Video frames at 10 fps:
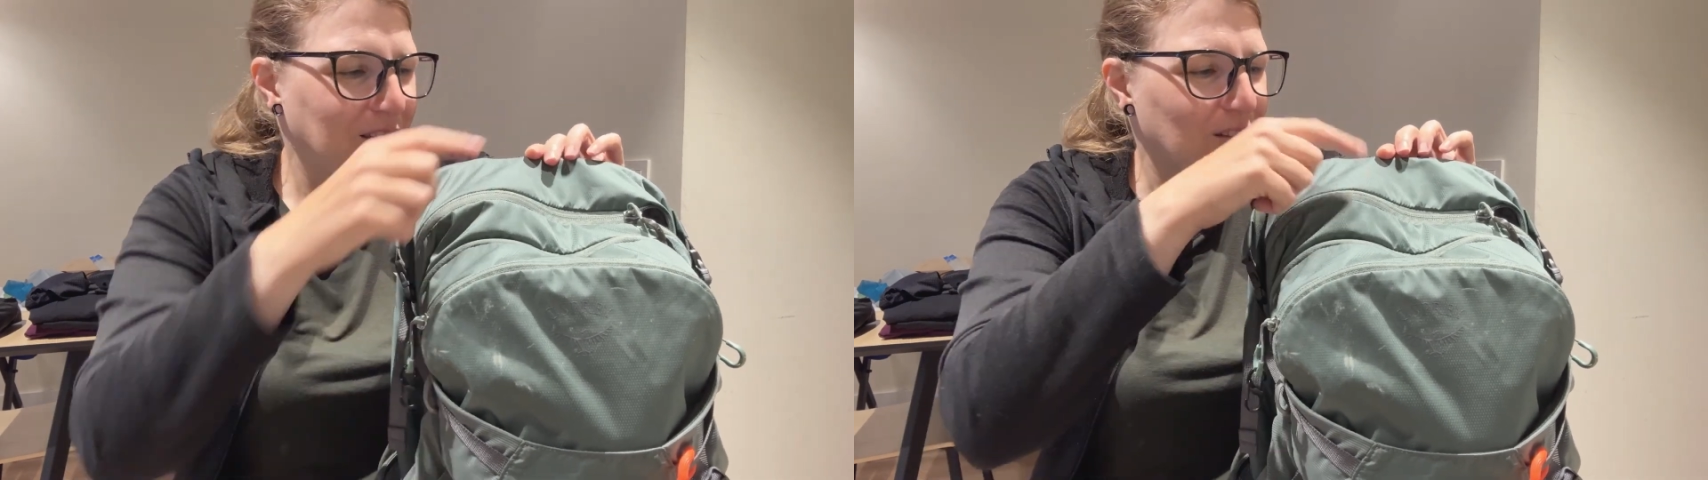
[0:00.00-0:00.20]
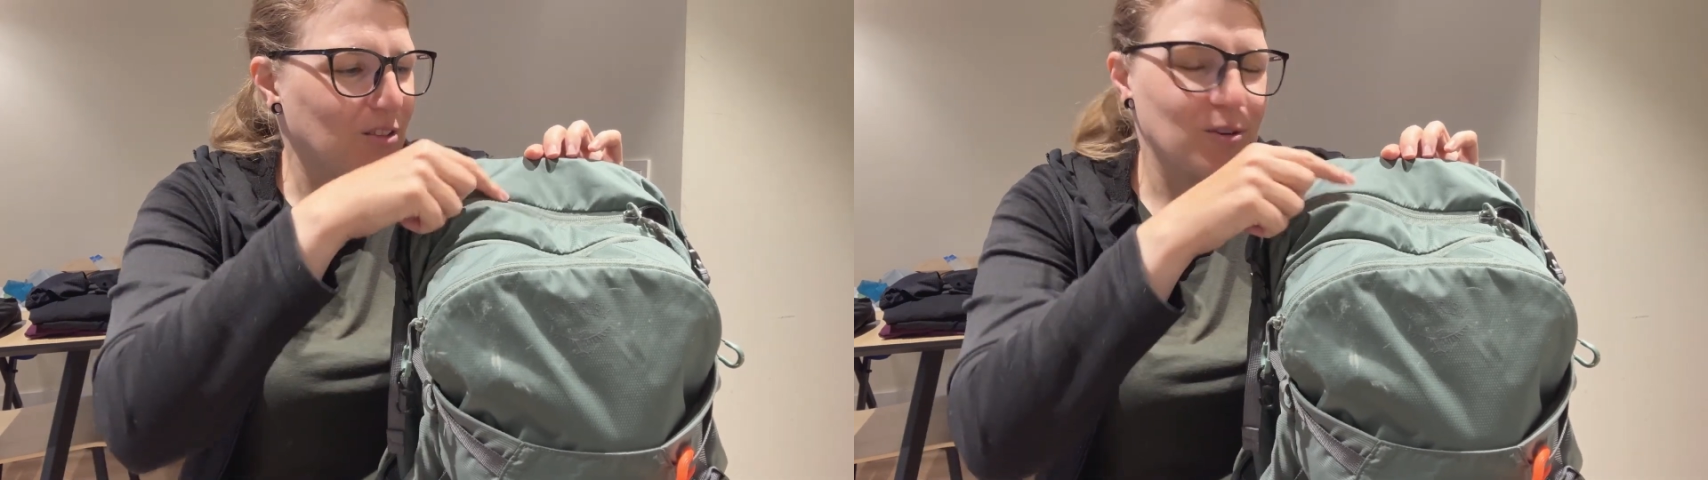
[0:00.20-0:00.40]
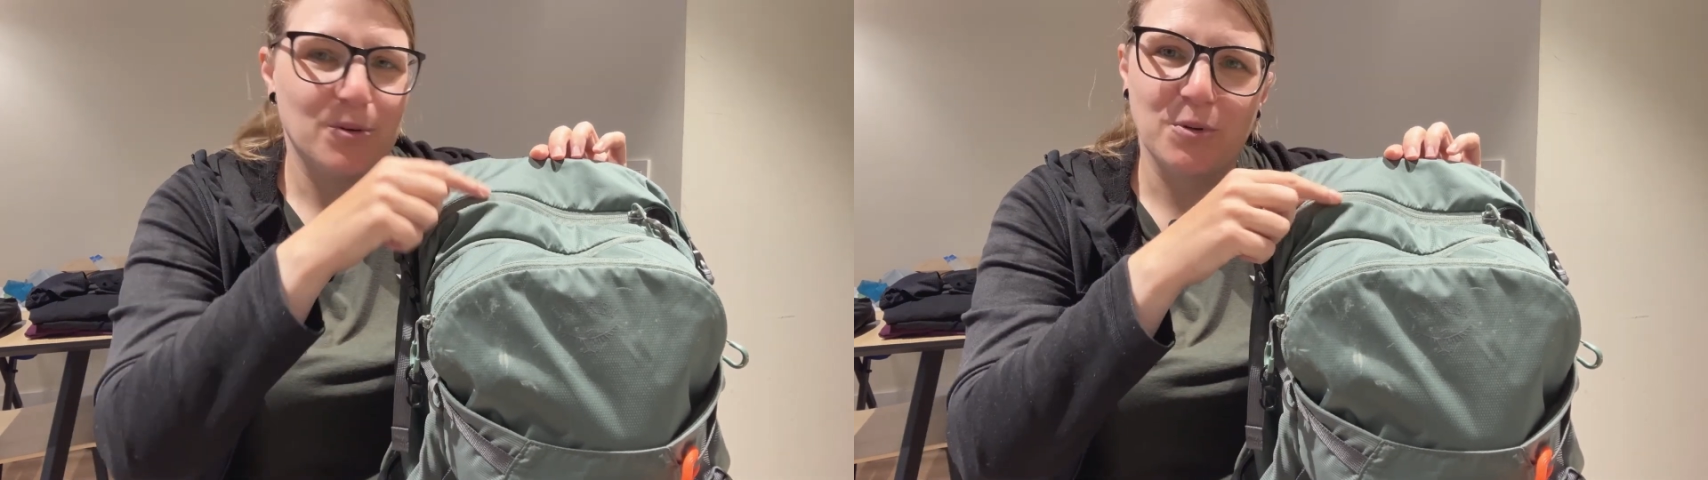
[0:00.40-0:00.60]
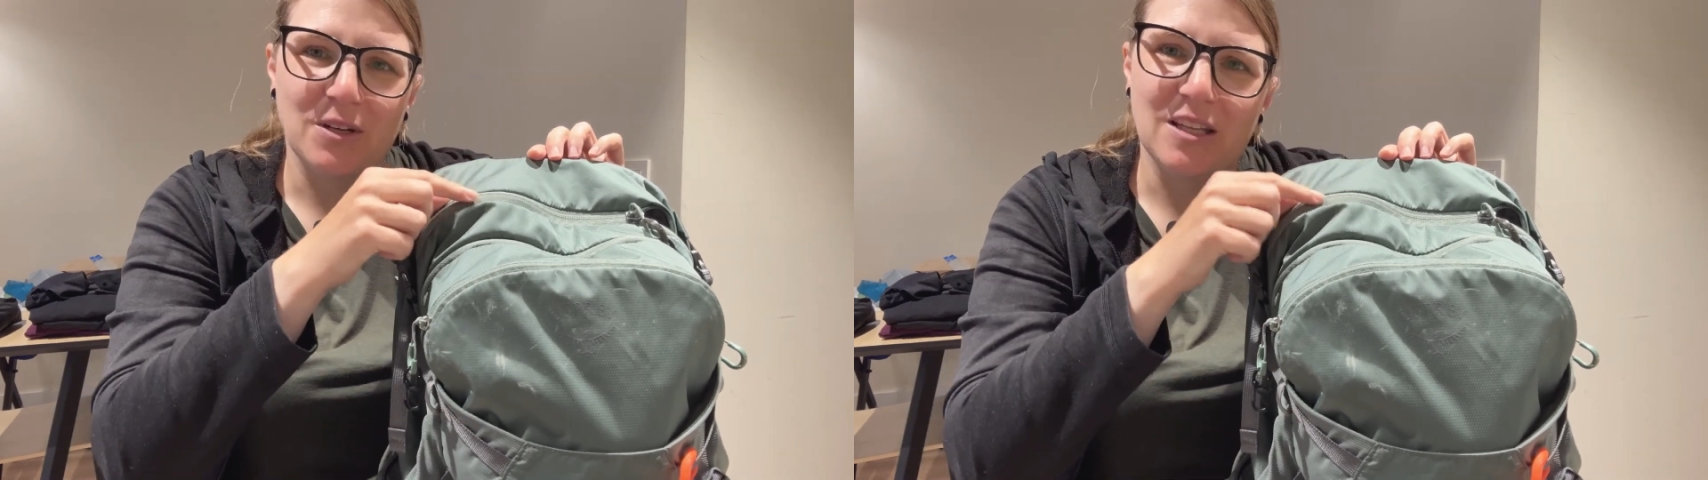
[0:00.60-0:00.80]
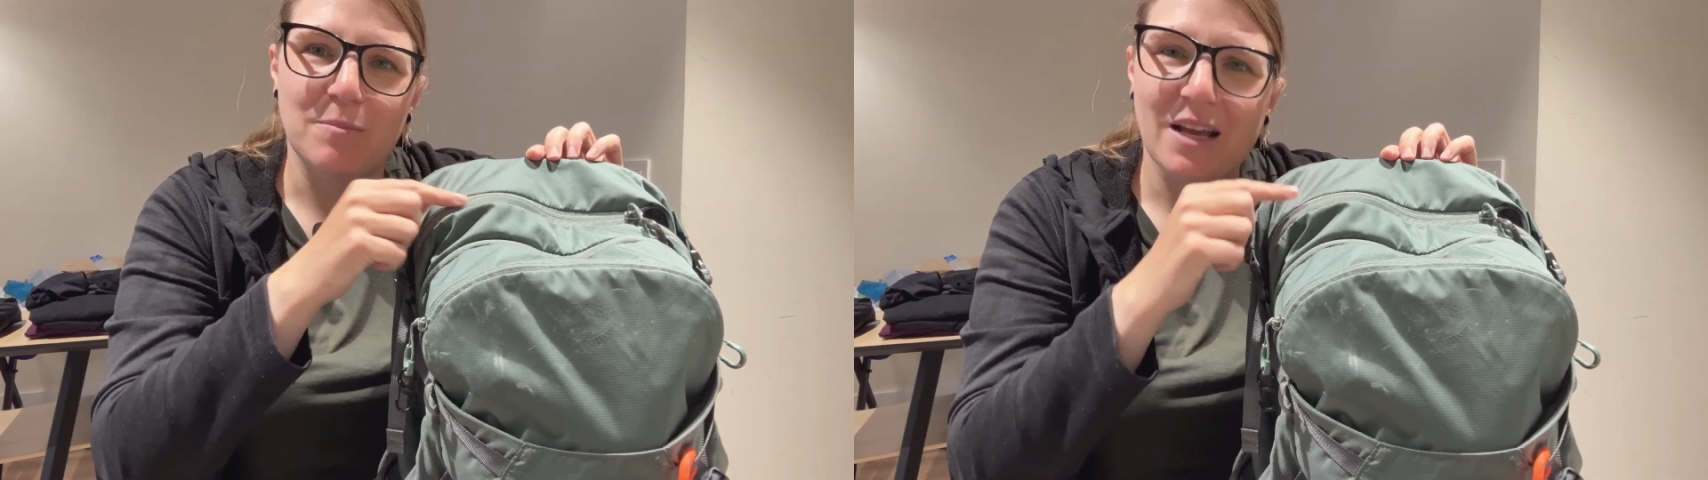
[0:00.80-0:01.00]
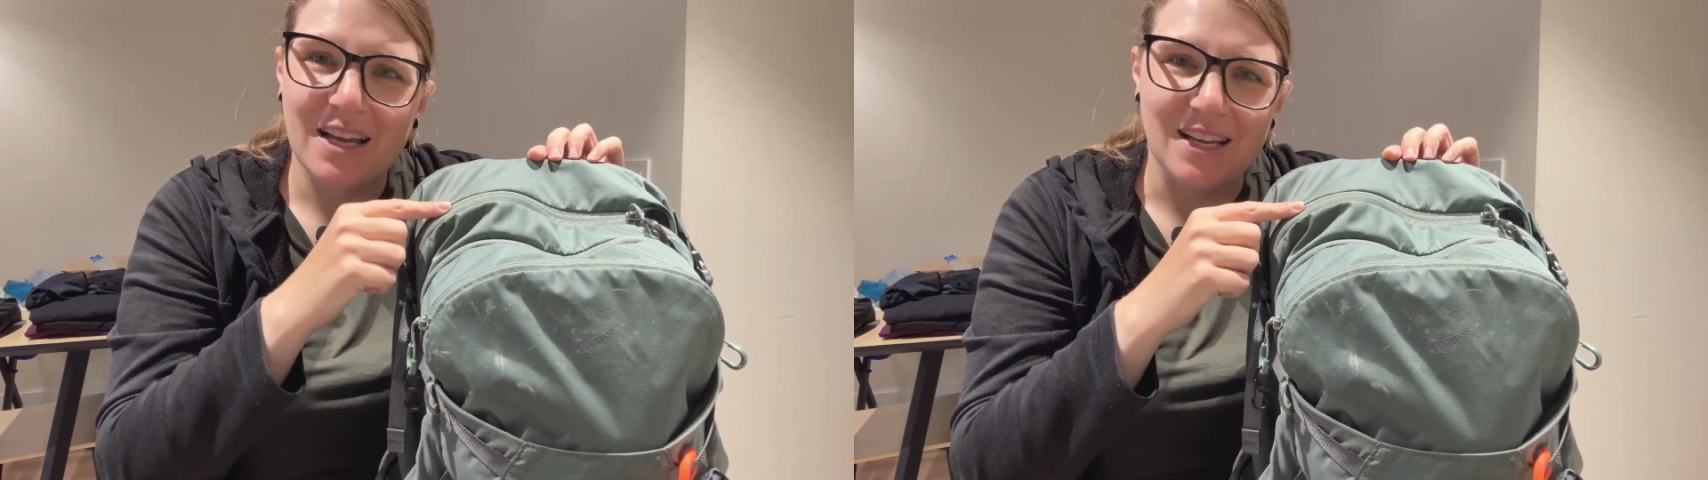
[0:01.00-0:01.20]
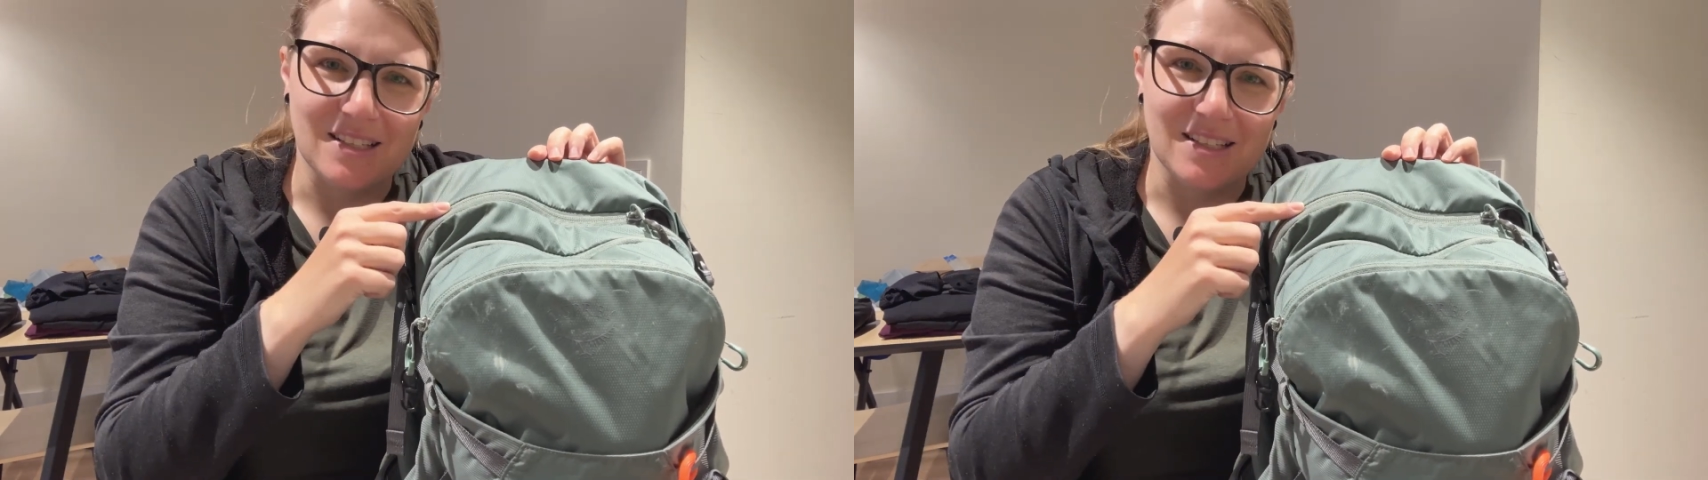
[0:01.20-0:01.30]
and the third one in the back